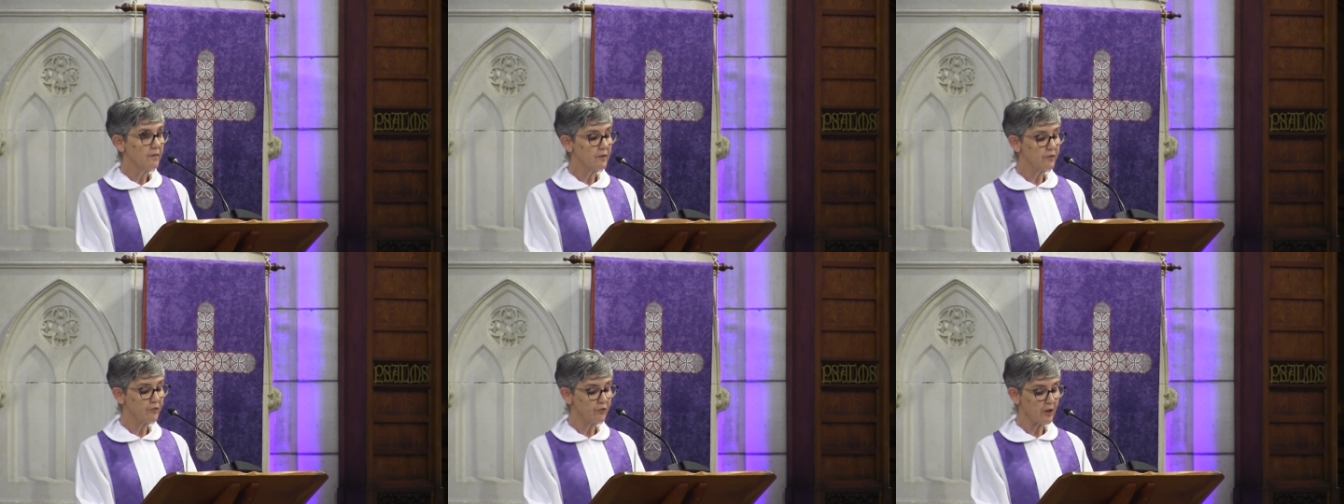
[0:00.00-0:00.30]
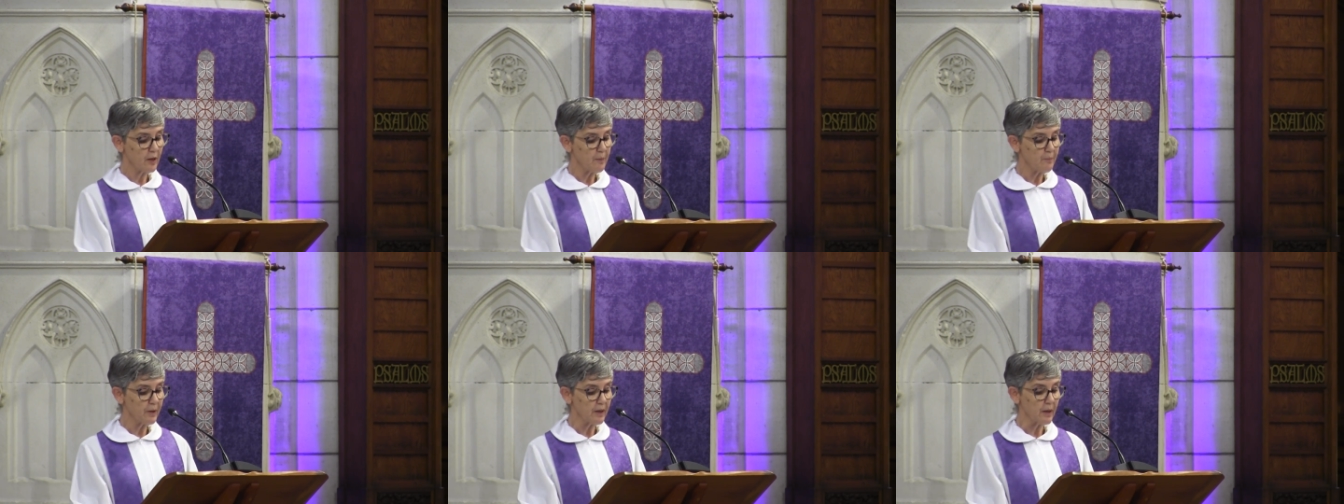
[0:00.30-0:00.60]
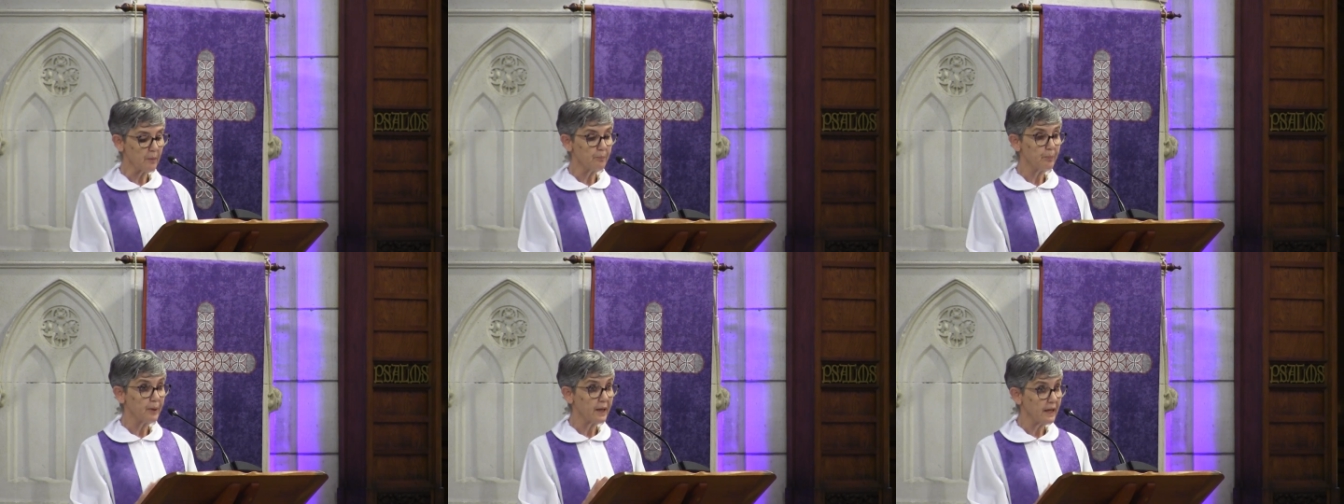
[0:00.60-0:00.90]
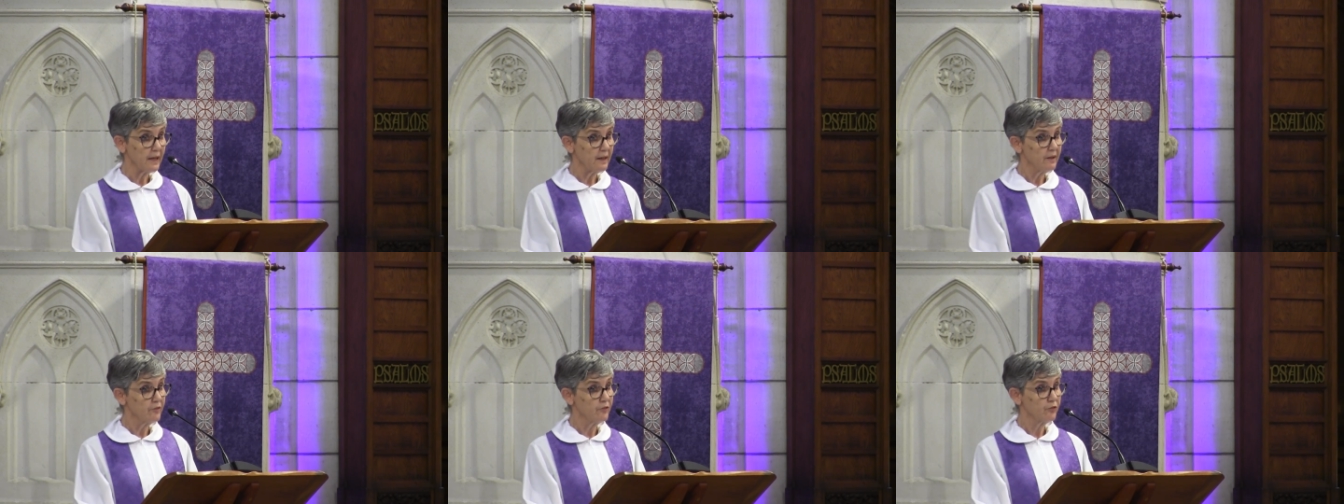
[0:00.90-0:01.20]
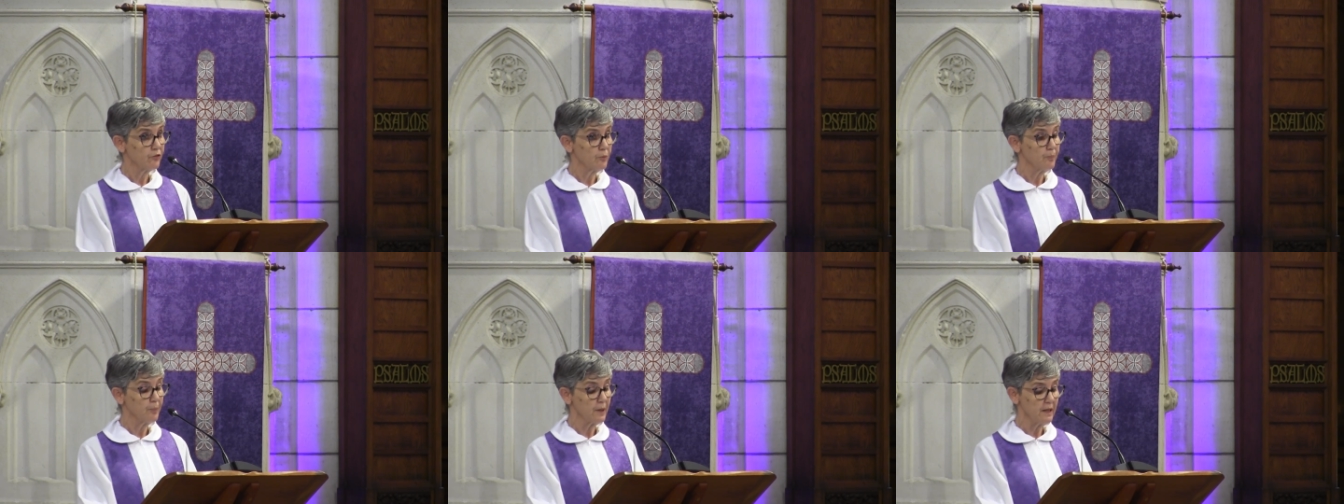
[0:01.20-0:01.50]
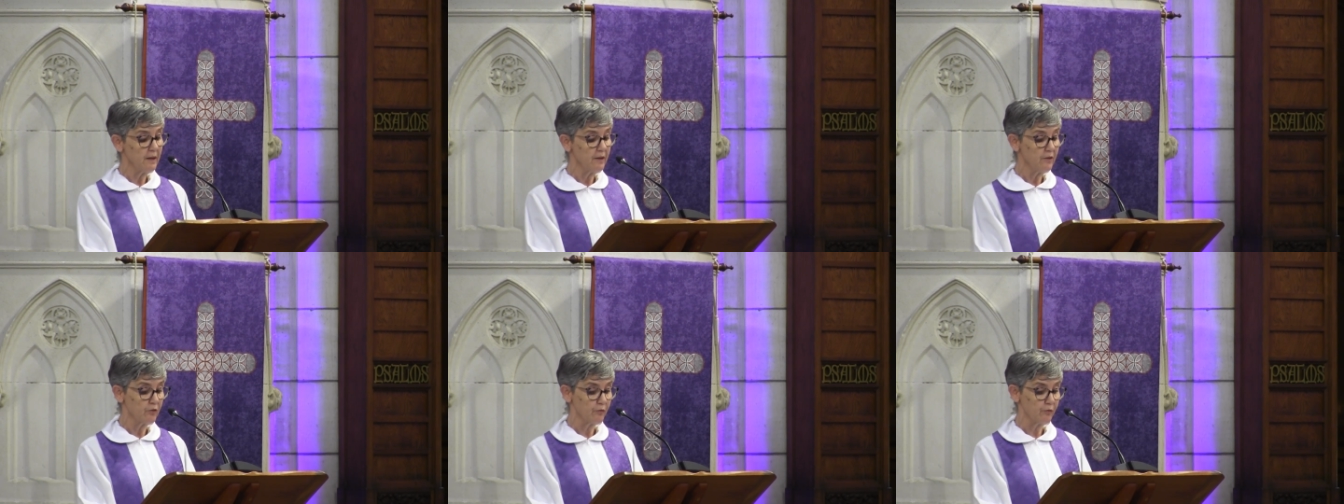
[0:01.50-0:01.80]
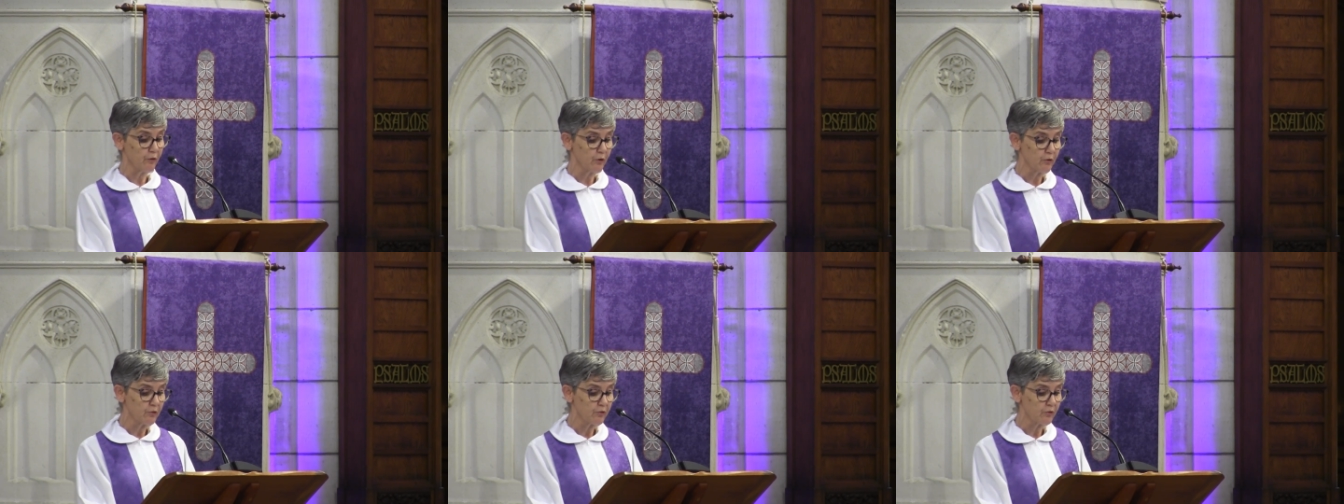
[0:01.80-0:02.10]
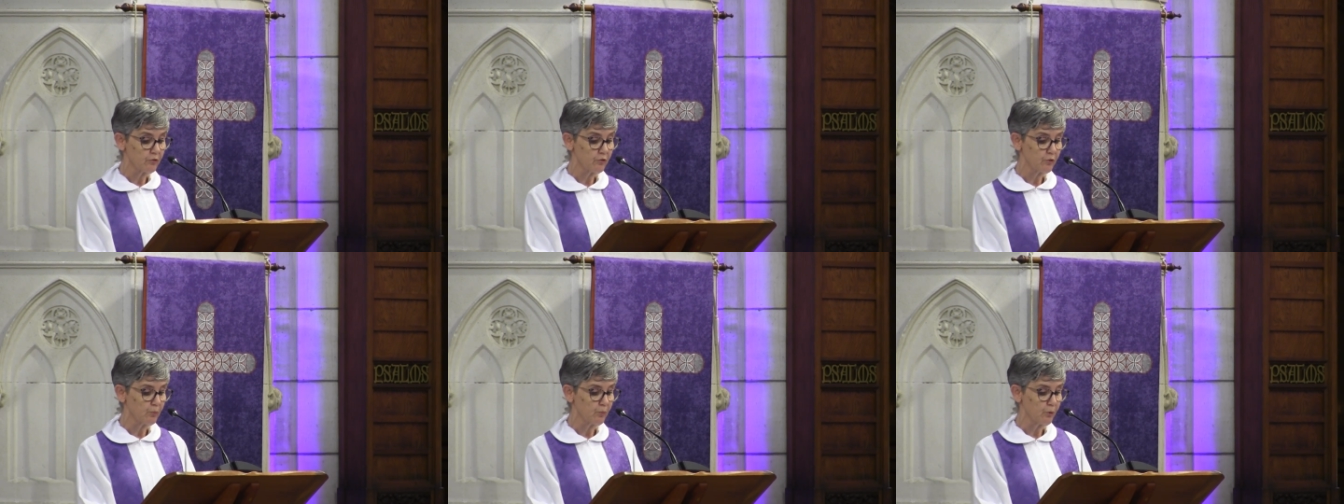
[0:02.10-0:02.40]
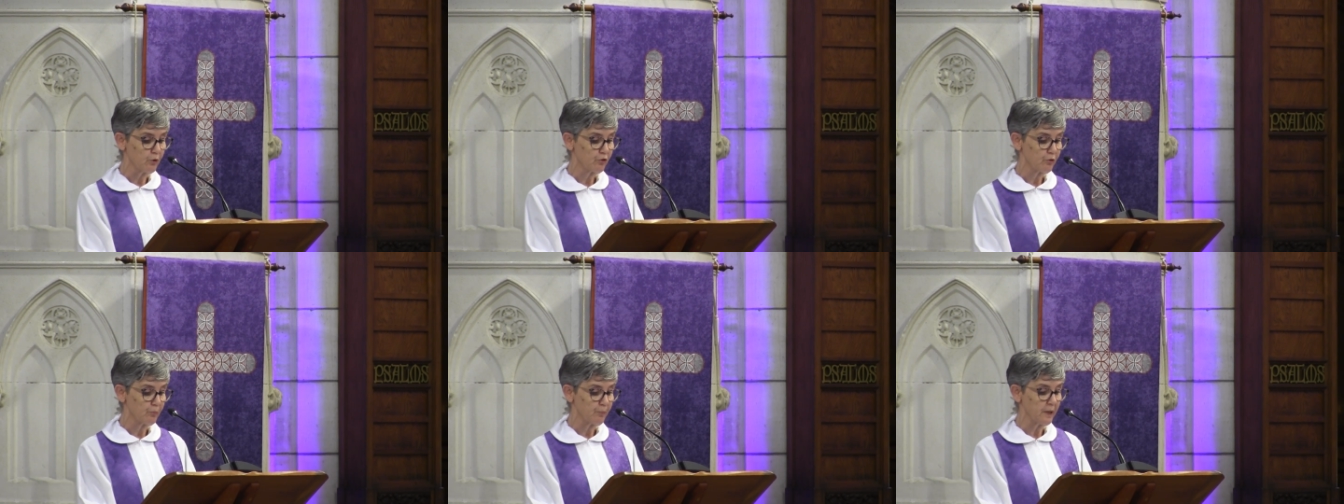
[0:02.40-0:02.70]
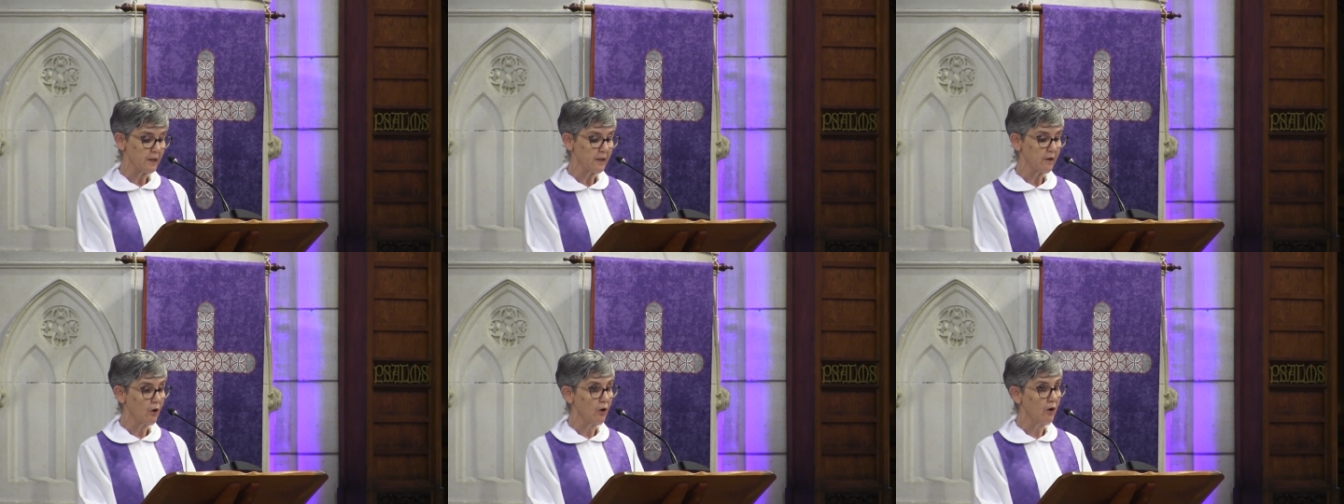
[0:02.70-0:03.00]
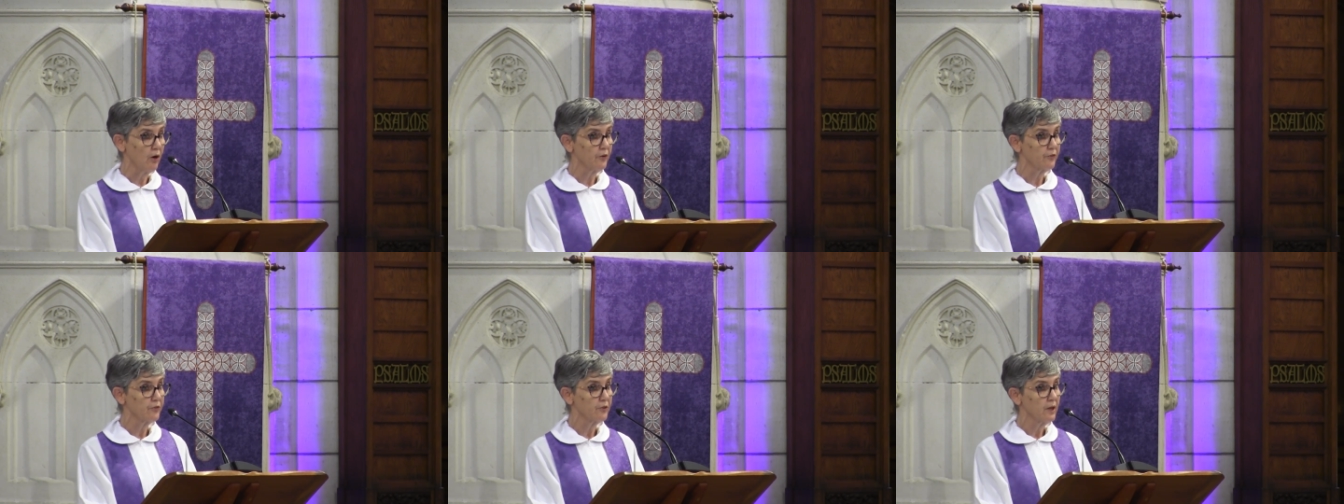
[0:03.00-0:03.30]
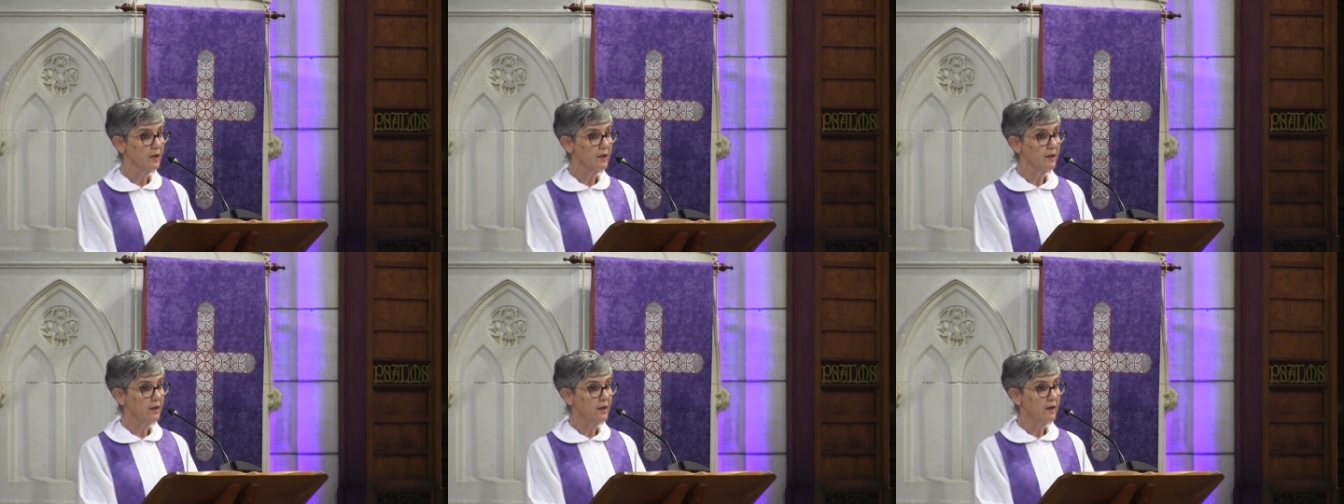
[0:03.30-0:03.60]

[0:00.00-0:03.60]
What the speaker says: The temple appeared to be devoted to worshipping God,